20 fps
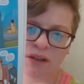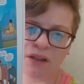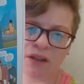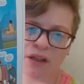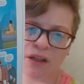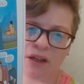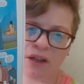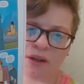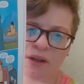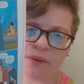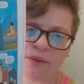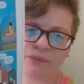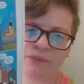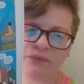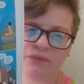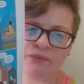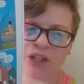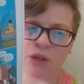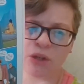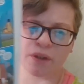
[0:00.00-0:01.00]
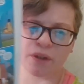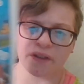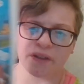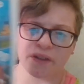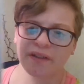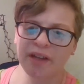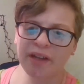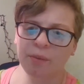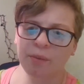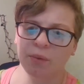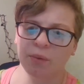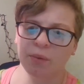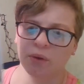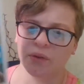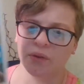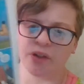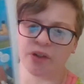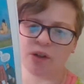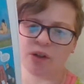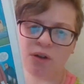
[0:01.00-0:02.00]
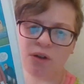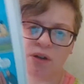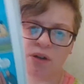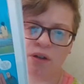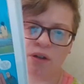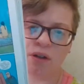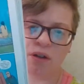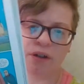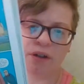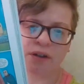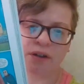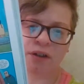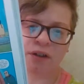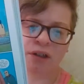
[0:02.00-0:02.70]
Fiona Staples and her...